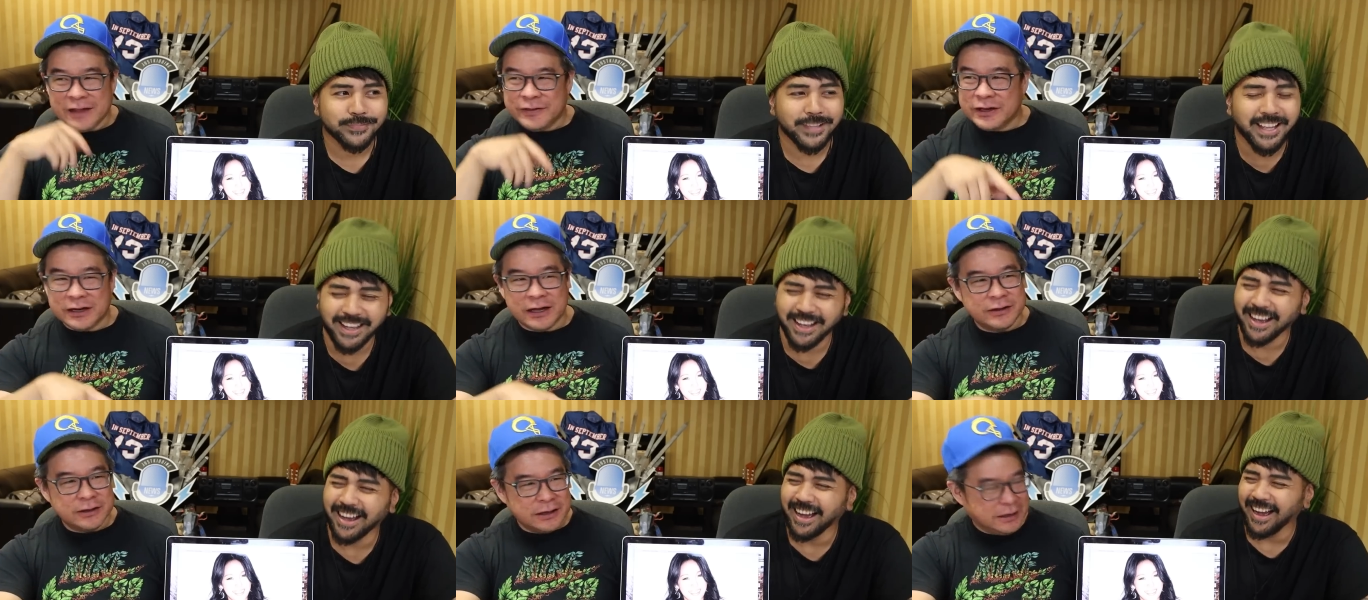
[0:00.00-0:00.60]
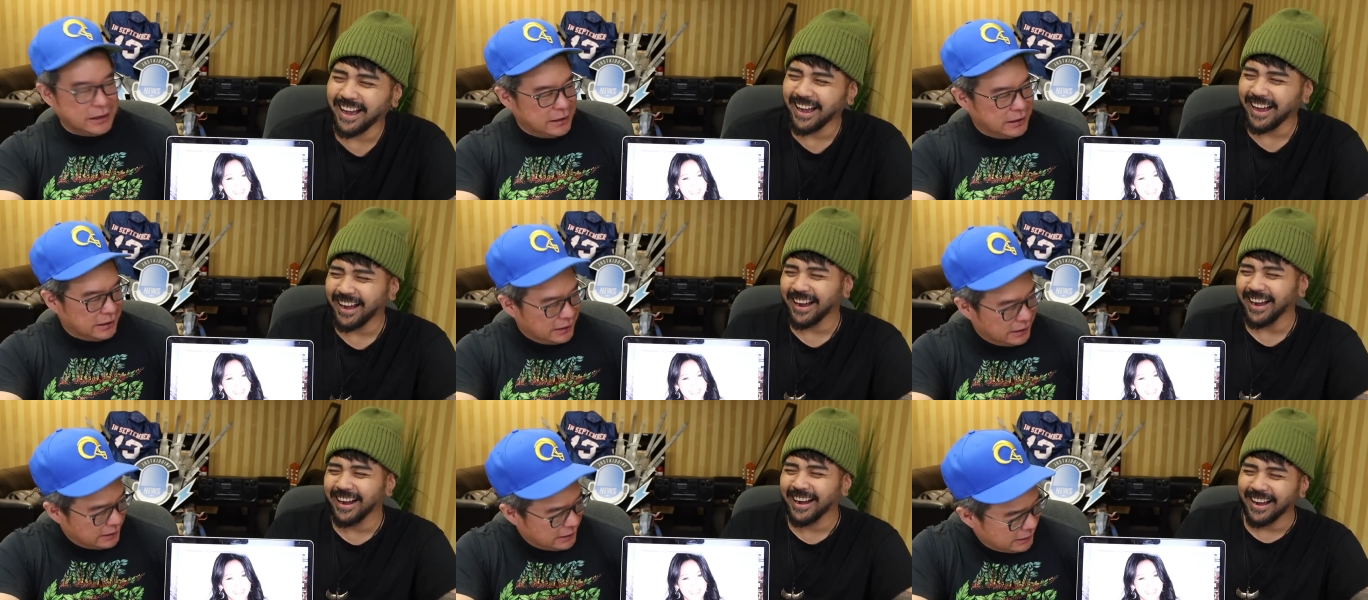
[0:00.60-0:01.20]
Speaker 1: And then,
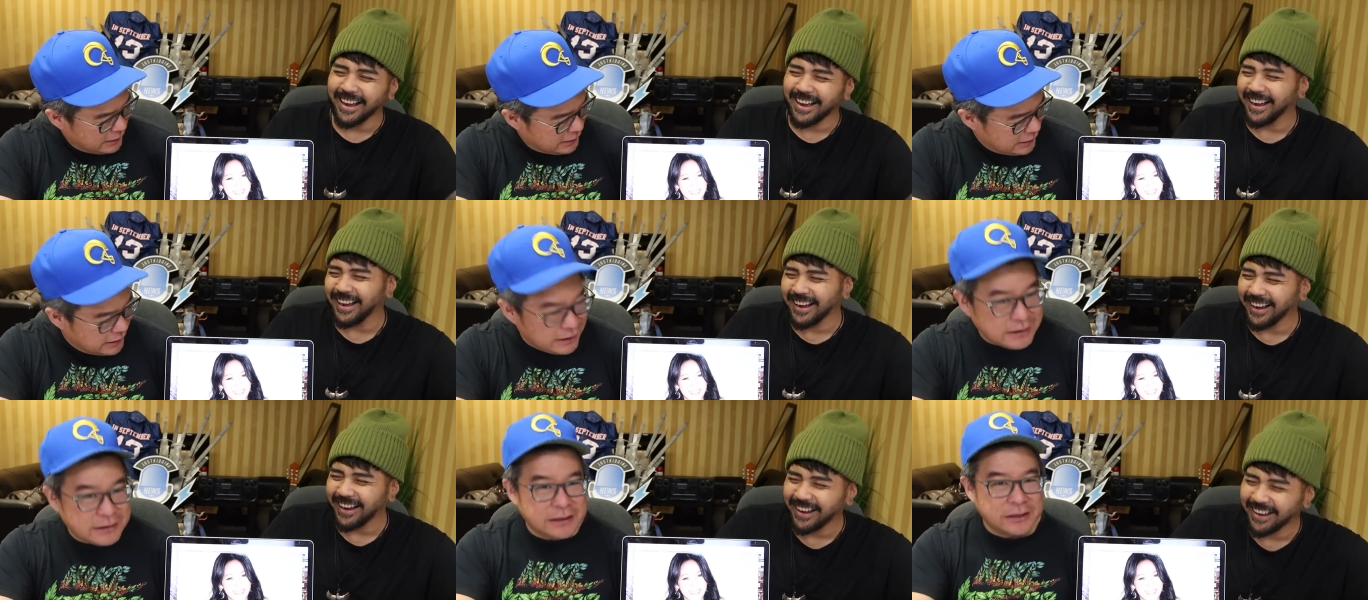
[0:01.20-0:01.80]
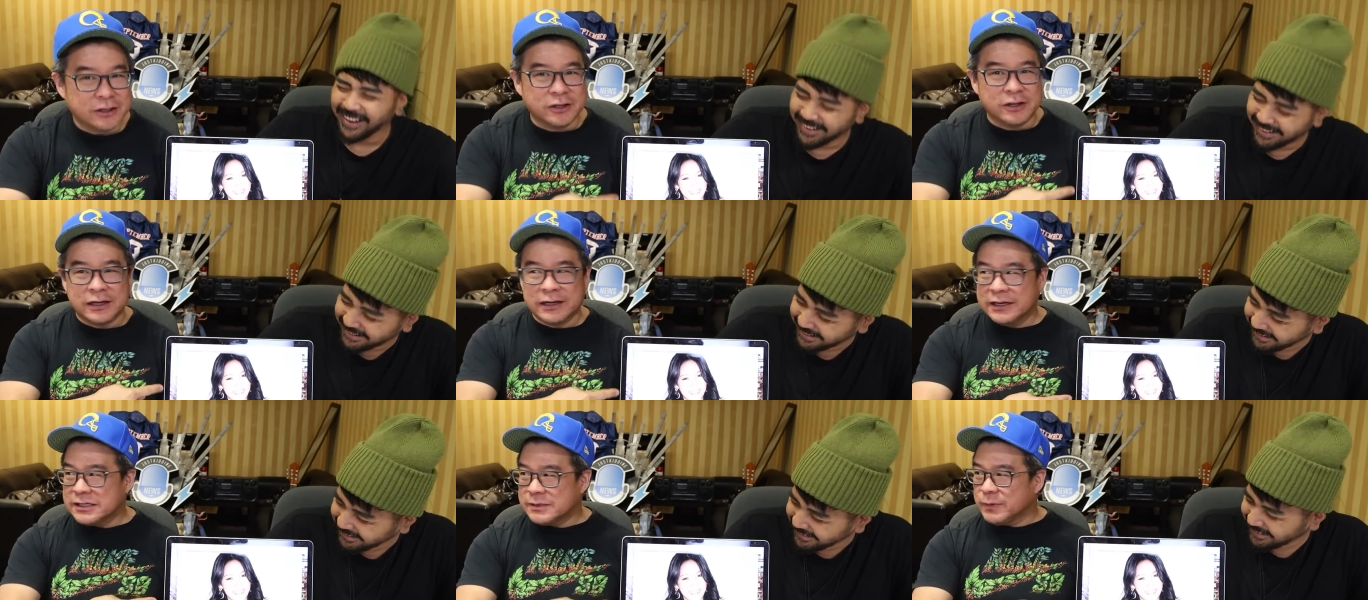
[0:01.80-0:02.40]
and then her
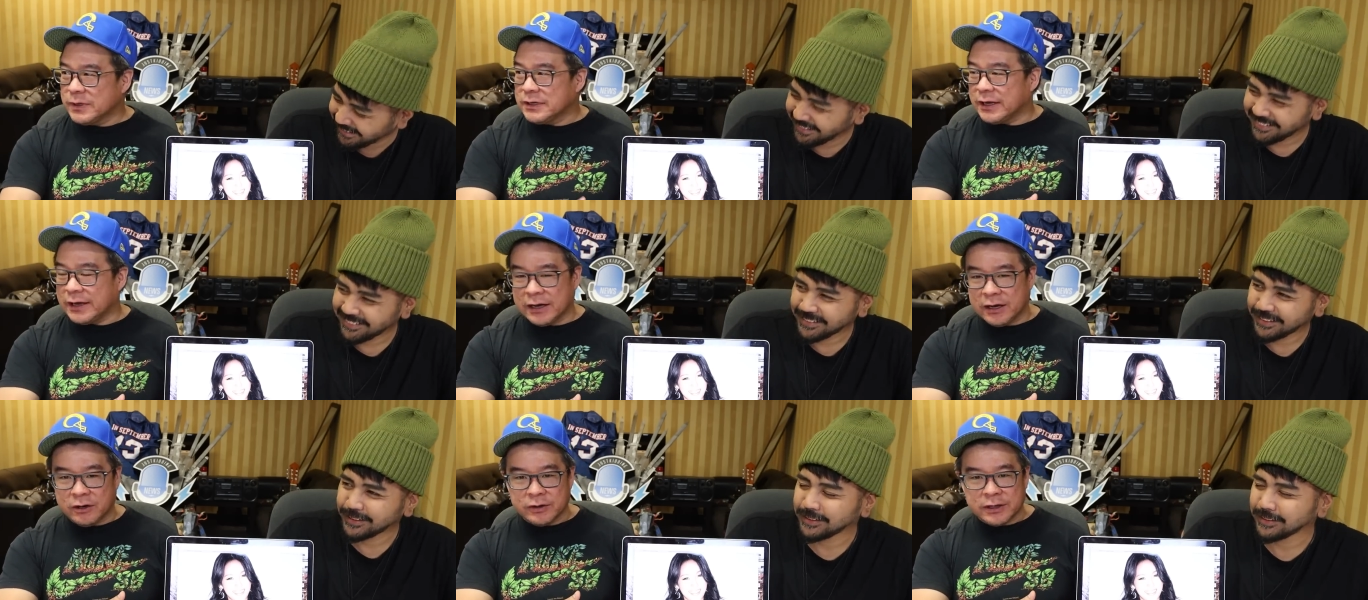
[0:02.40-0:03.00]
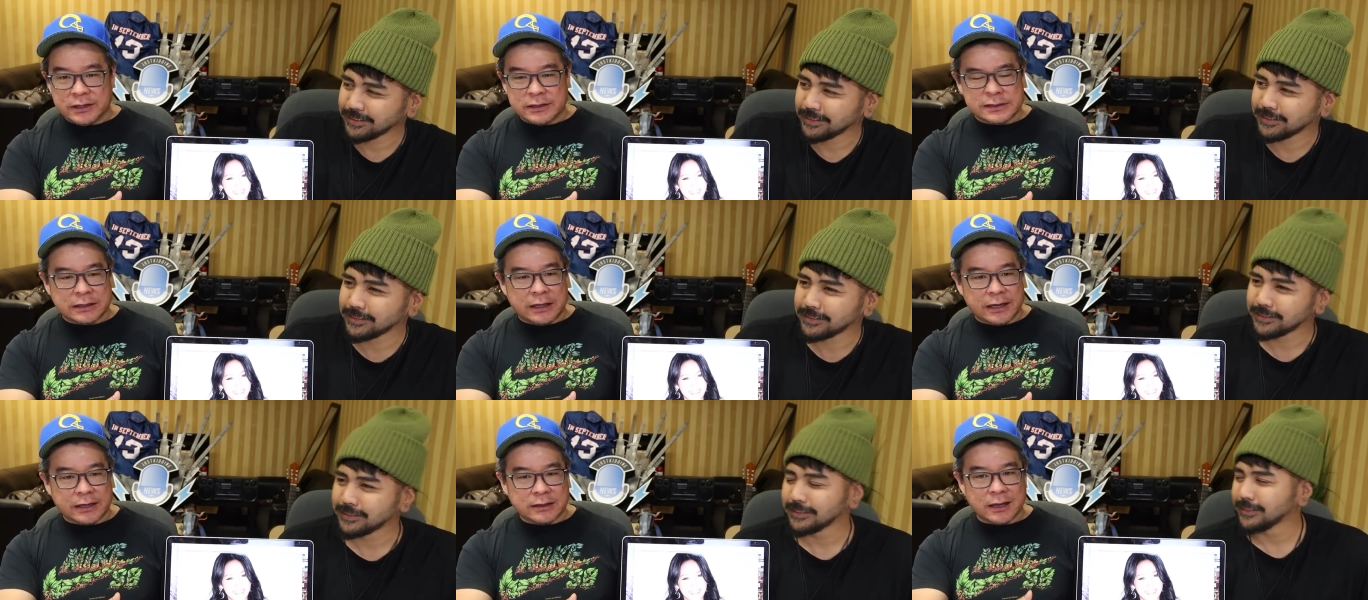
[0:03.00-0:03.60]
husband now is
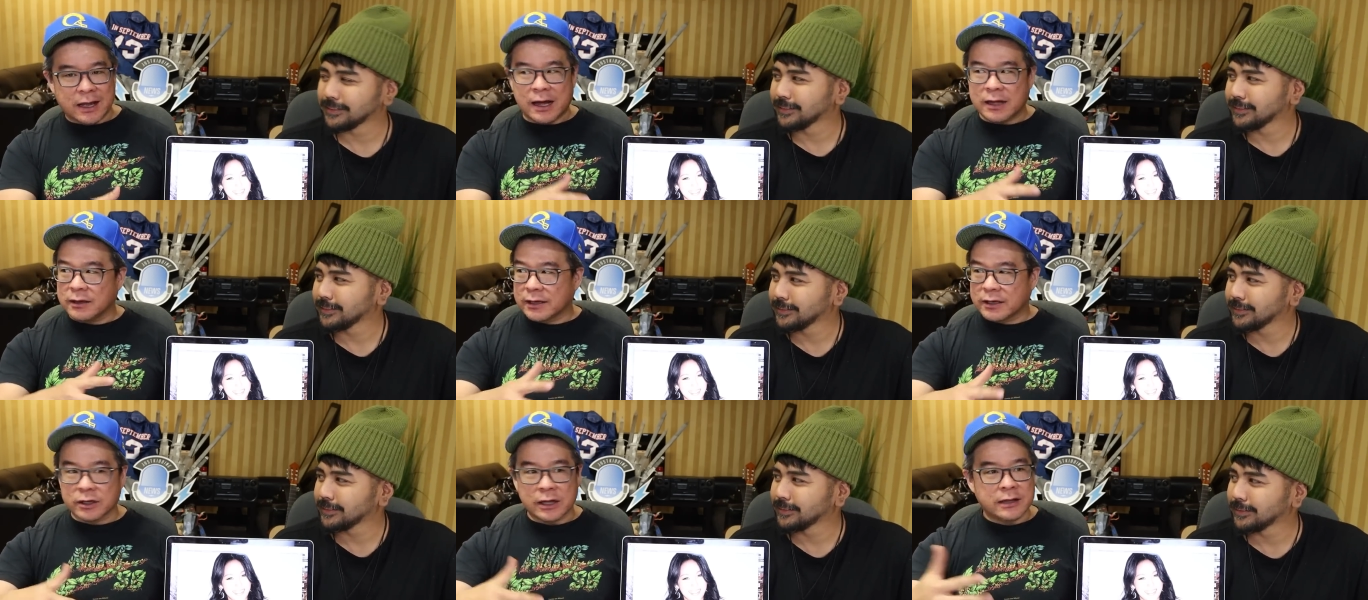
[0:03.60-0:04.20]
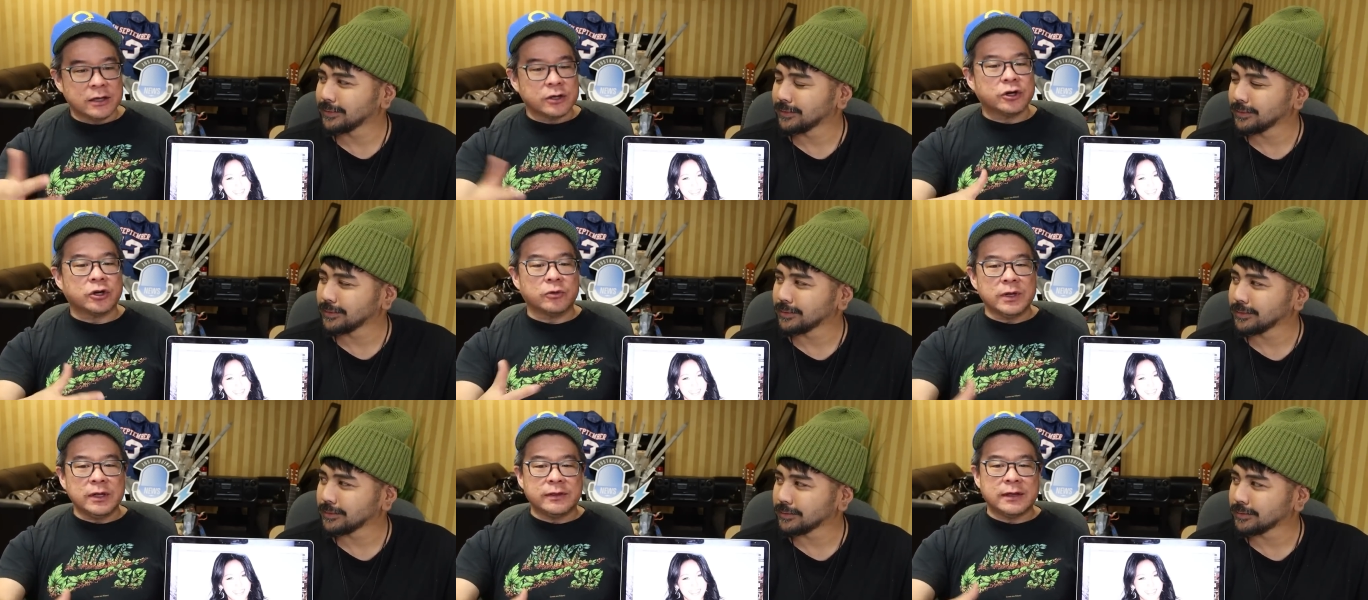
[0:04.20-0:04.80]
like not like, a, and in
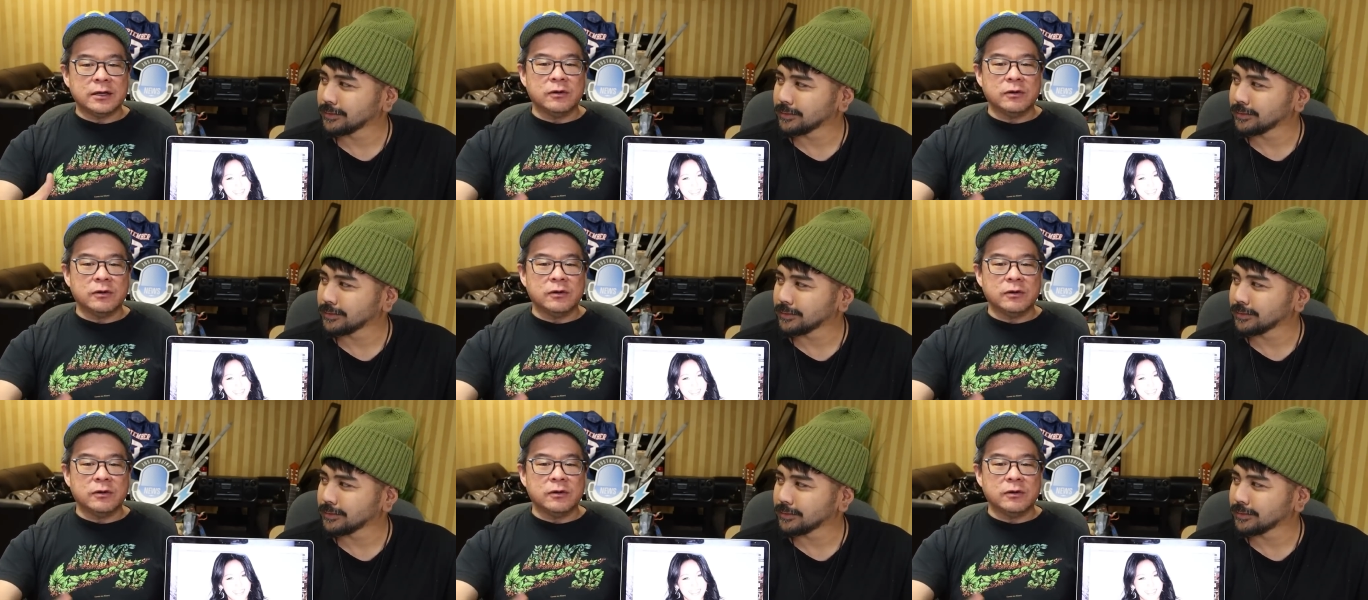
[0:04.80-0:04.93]
Korea they